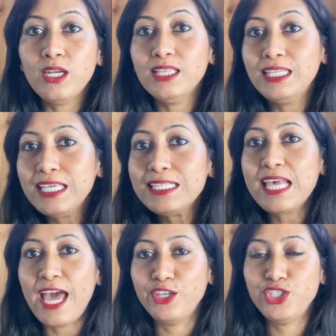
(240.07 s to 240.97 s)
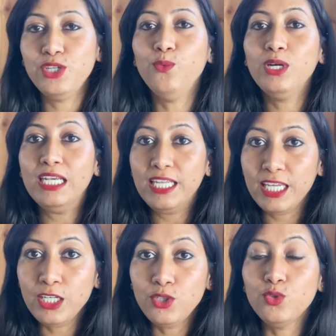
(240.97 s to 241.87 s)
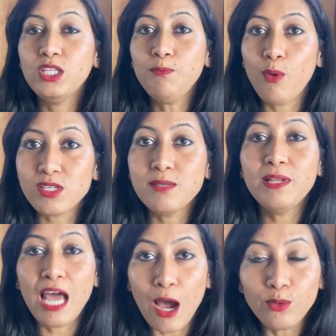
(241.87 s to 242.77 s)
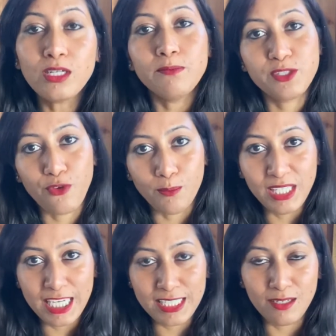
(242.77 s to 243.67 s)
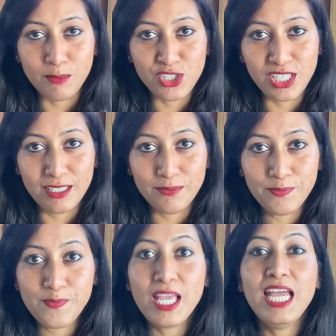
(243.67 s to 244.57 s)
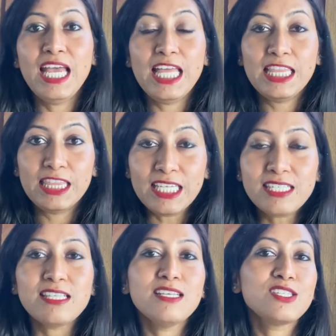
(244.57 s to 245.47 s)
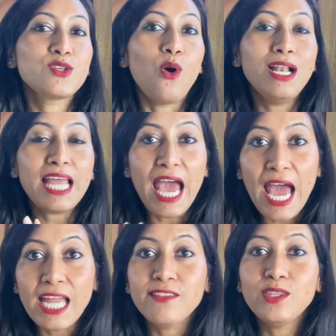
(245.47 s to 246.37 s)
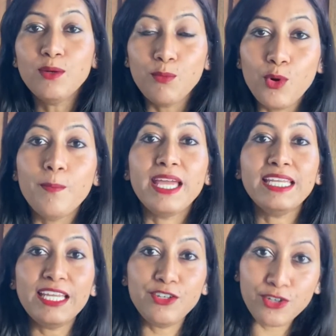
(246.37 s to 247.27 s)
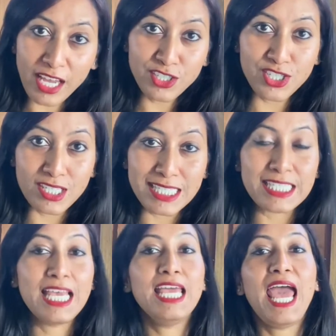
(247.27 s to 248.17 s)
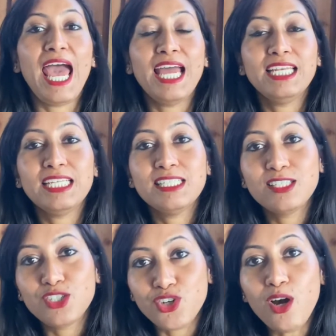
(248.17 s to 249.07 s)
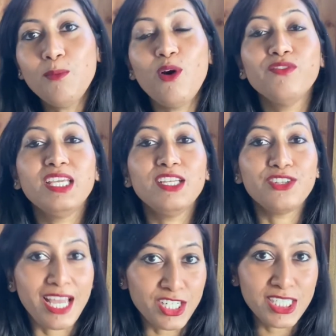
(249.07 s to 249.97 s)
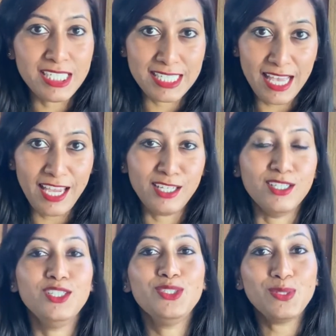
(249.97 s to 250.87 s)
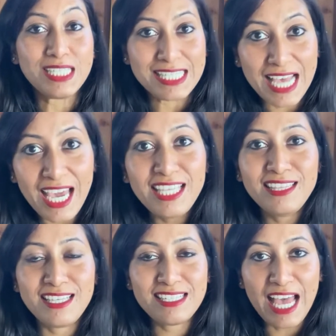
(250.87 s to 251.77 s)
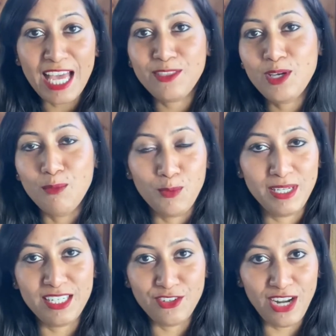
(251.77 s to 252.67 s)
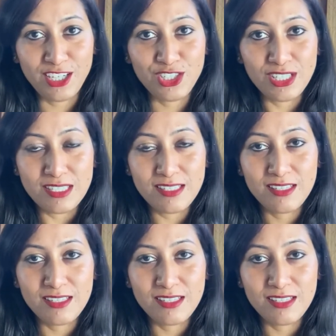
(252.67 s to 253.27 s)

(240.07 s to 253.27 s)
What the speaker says: these actions would lead to the possible outcomes from the ATM machine. This is called at the moment interactions. And it is the job of the interaction designer to design these at the moment interactions.